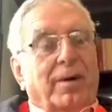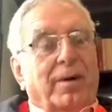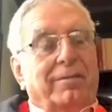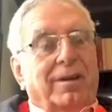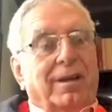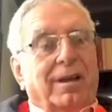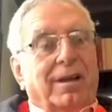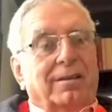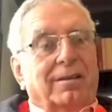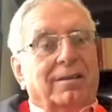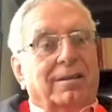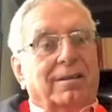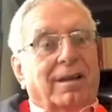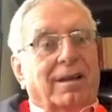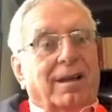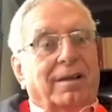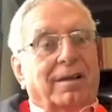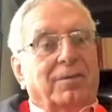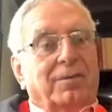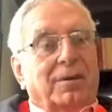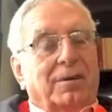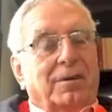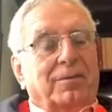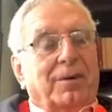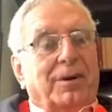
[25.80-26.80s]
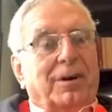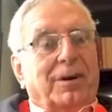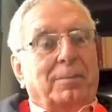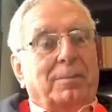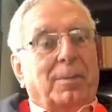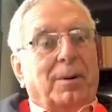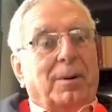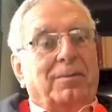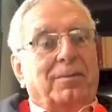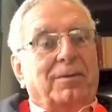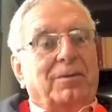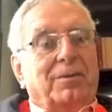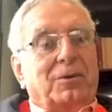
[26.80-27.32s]
you for having us. I feel
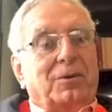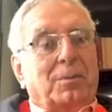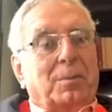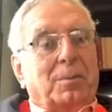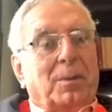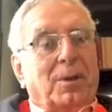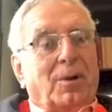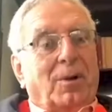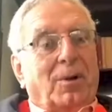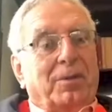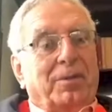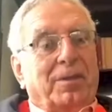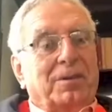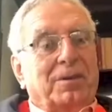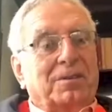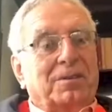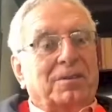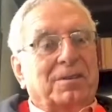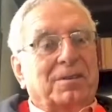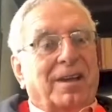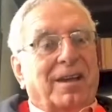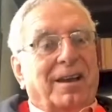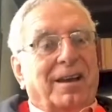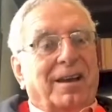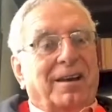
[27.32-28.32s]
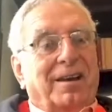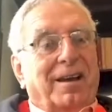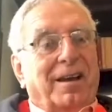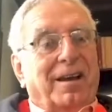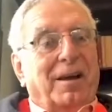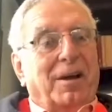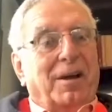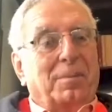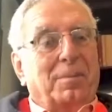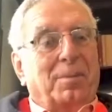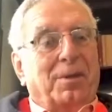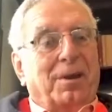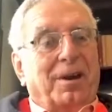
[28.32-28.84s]
very privileged to be on this, and
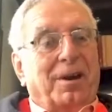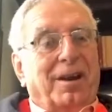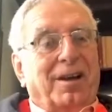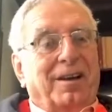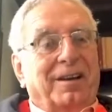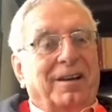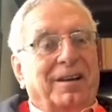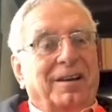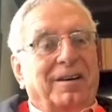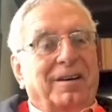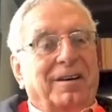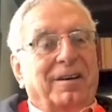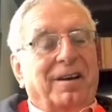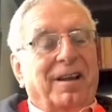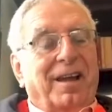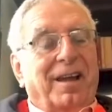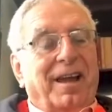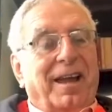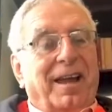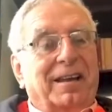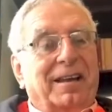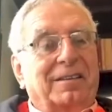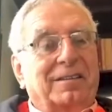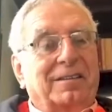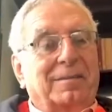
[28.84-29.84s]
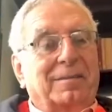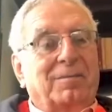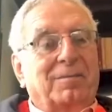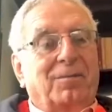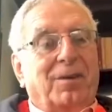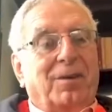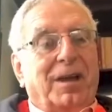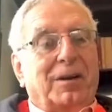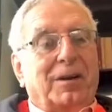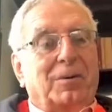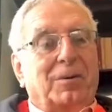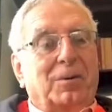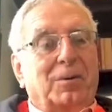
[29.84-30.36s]
I hope that I can add some
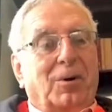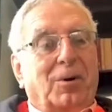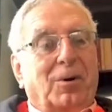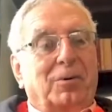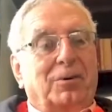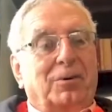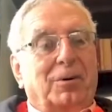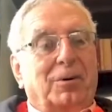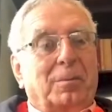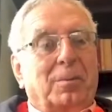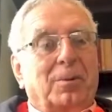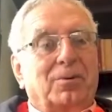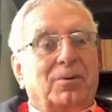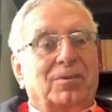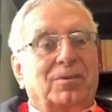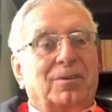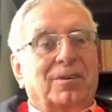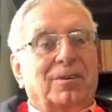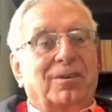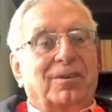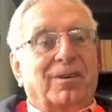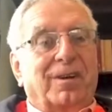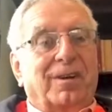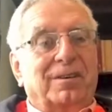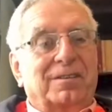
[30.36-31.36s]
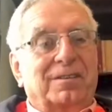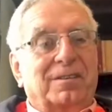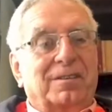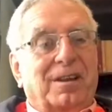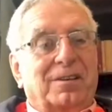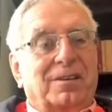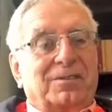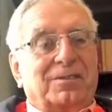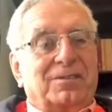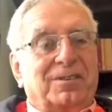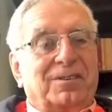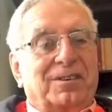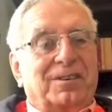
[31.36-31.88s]
valued contribution to our
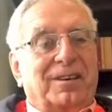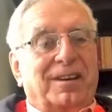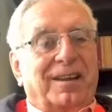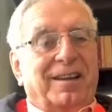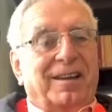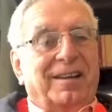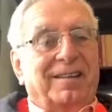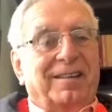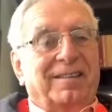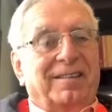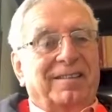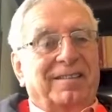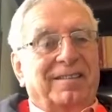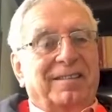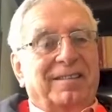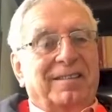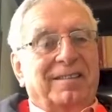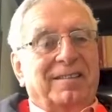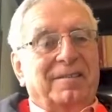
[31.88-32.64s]
discussion today.